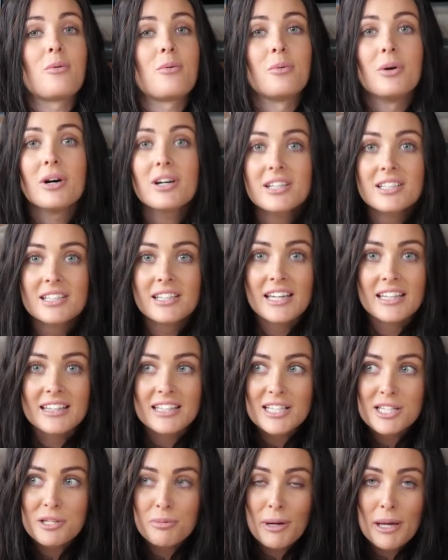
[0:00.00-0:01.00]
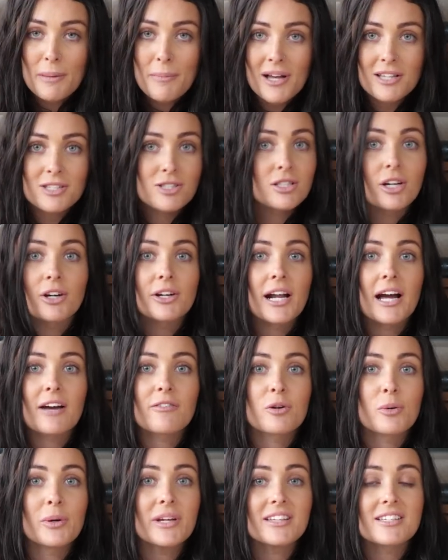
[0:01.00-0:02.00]
what? And these sway bars don't have
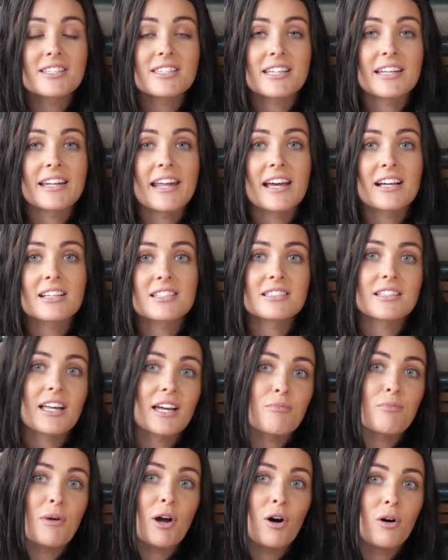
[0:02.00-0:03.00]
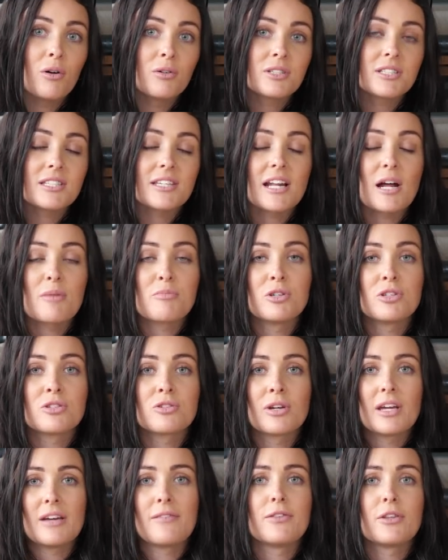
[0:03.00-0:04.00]
quick disconnects like my old setup used
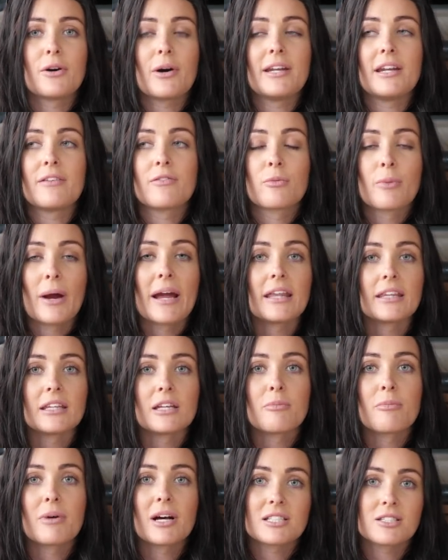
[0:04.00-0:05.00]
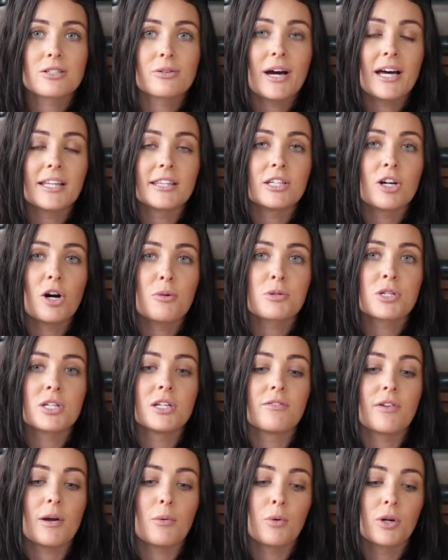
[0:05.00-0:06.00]
to, even though I never ran them. I still had the option
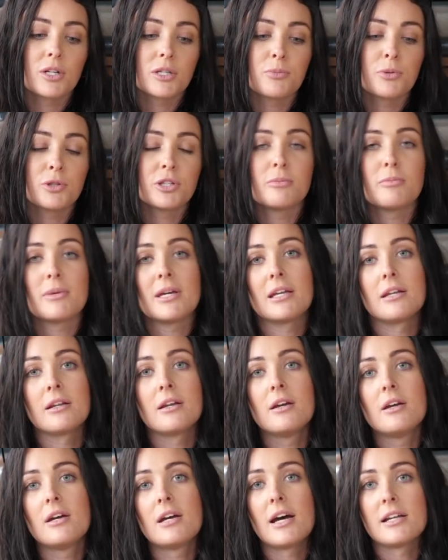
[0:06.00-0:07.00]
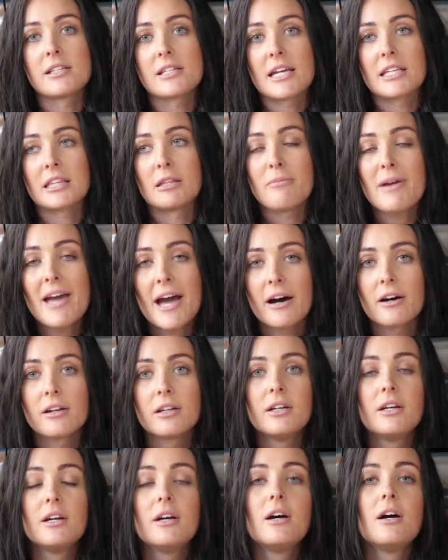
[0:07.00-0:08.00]
if I wanted to put them in and take them out.
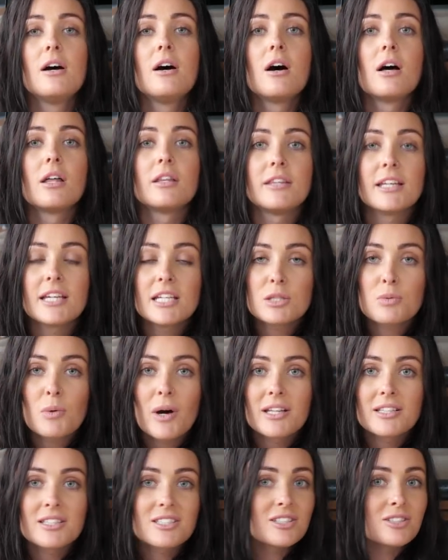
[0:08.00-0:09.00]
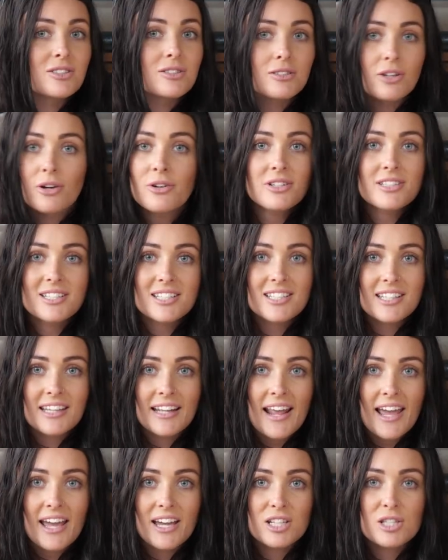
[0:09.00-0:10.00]
These ones don't
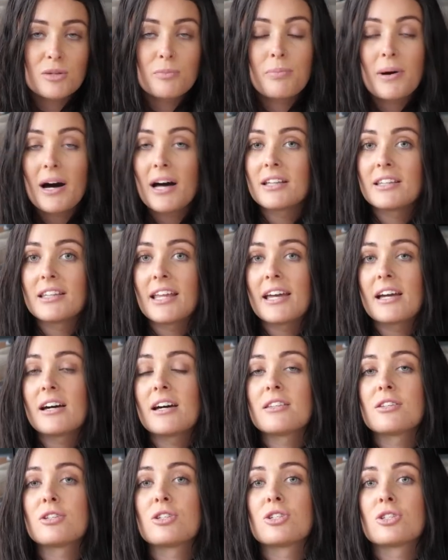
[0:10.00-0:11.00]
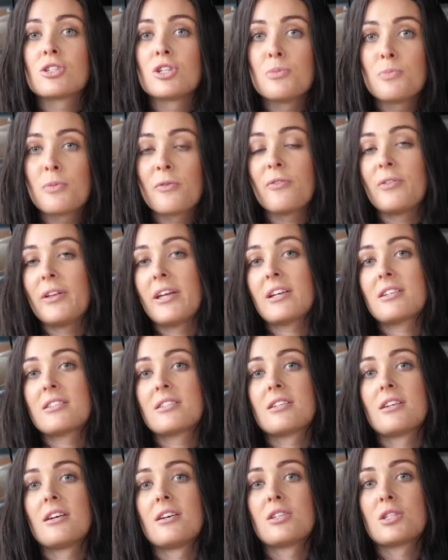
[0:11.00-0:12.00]
disconnect, but they are the Superflex
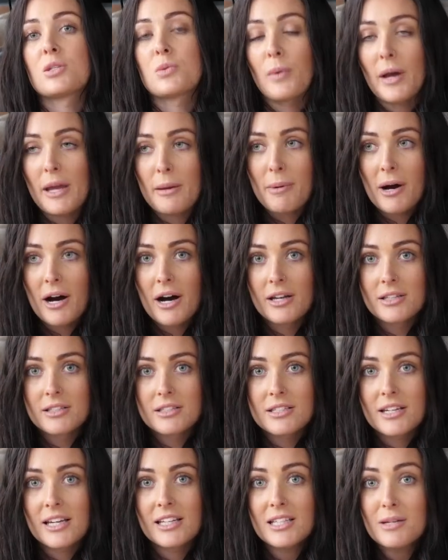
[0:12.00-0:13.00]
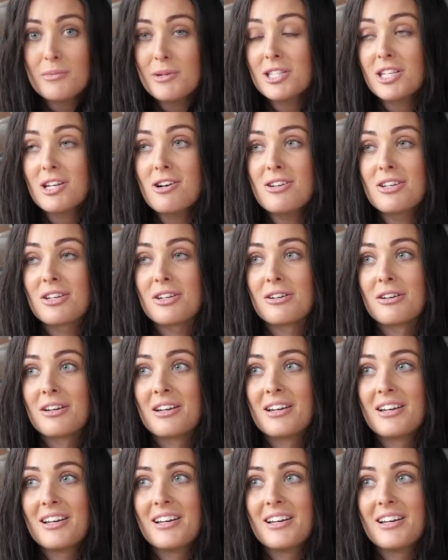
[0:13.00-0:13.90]
sway bars. And let me tell you,